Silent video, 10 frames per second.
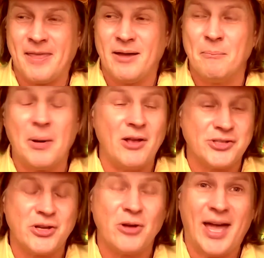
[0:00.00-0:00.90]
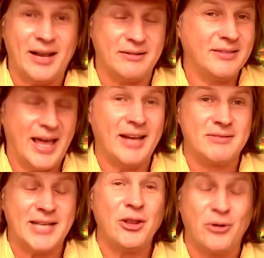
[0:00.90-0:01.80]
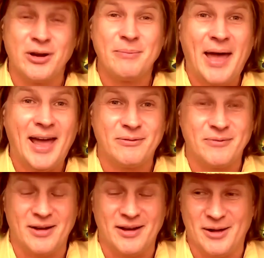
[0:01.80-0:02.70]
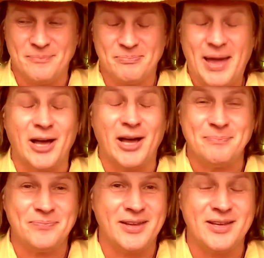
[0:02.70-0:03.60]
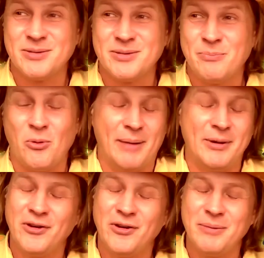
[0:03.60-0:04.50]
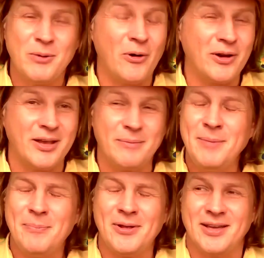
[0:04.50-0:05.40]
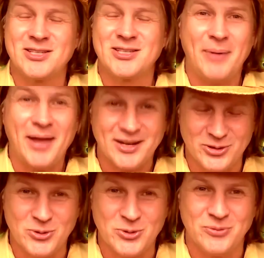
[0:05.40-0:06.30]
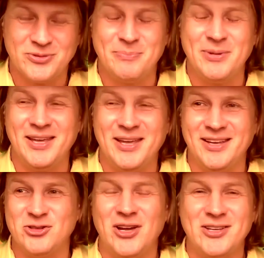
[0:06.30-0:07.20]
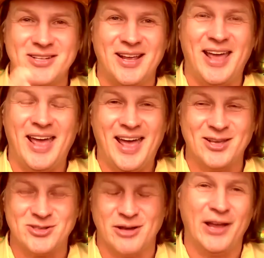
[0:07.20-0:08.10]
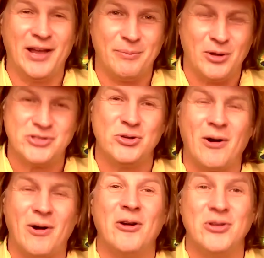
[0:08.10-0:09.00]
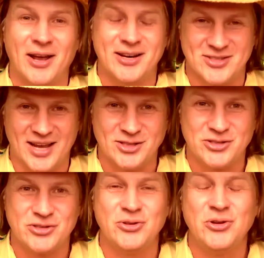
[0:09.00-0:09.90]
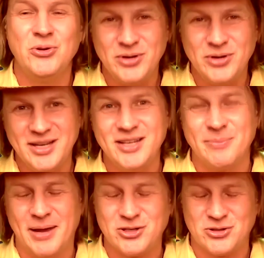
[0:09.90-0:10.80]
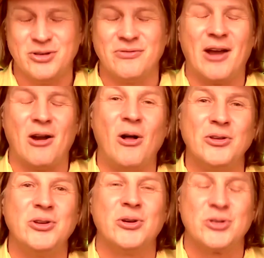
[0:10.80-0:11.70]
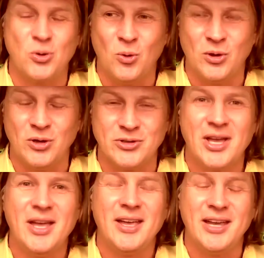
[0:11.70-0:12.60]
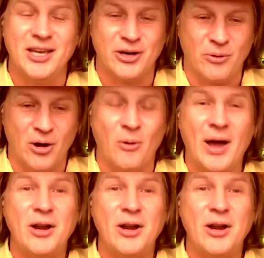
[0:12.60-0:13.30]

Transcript: But also that tethering backup is important. I mean, if you're going to be working, people expect you to be just as available as you are in the United States. So you need to make sure you've got all your tools in a row.